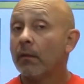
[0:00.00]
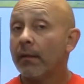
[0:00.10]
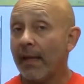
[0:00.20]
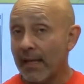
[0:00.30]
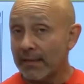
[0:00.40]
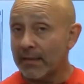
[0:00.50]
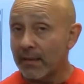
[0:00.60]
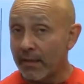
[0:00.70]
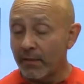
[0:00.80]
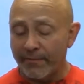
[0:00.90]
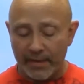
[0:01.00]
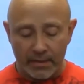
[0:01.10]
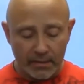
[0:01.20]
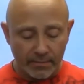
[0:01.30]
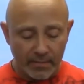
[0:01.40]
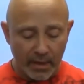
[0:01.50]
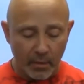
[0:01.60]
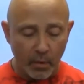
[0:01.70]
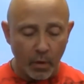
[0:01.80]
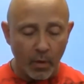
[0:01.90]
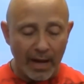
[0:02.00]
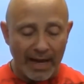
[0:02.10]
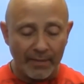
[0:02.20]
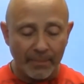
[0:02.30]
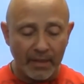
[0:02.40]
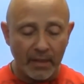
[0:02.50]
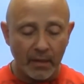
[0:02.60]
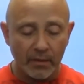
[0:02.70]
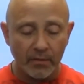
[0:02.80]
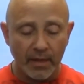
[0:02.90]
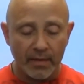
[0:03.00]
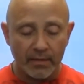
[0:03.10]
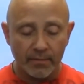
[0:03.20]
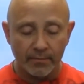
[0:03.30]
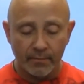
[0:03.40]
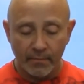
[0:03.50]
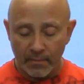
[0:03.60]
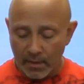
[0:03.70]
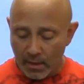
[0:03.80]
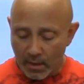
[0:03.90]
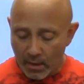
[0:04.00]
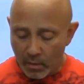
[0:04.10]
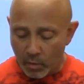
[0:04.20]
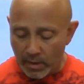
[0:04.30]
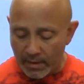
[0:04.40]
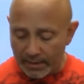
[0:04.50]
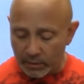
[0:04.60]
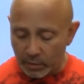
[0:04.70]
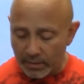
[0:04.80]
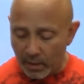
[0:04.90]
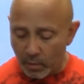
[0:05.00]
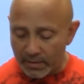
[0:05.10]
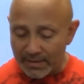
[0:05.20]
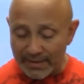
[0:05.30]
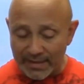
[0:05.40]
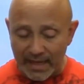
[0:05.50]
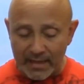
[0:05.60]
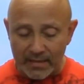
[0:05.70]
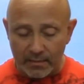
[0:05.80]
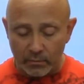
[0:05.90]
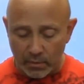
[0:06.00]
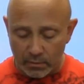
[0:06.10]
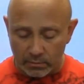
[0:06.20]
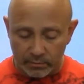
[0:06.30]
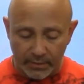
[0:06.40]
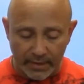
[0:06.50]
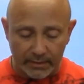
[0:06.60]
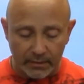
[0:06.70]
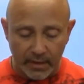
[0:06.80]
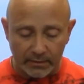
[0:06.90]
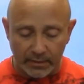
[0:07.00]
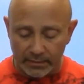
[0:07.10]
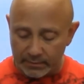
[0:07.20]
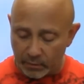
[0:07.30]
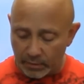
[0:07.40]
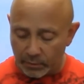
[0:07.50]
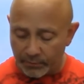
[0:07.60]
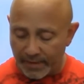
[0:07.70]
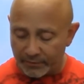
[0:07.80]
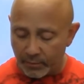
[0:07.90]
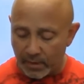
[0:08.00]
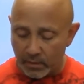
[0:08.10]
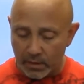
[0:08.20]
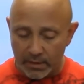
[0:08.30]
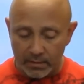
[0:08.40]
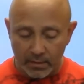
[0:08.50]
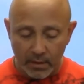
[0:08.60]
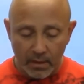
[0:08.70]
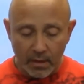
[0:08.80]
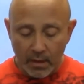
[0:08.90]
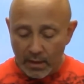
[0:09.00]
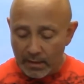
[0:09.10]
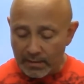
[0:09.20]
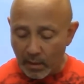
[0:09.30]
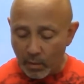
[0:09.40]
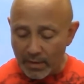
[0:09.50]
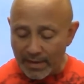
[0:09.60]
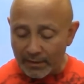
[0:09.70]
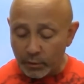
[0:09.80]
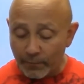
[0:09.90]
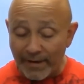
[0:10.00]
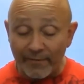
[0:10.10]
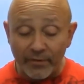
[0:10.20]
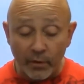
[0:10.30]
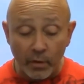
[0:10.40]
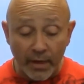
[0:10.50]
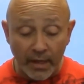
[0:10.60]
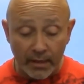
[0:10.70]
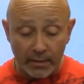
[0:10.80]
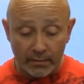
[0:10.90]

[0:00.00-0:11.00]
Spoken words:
it acts as an interface, and we go IP address 192.168. Oh, forgot the dot there. Going too fast for my own good. The 1.253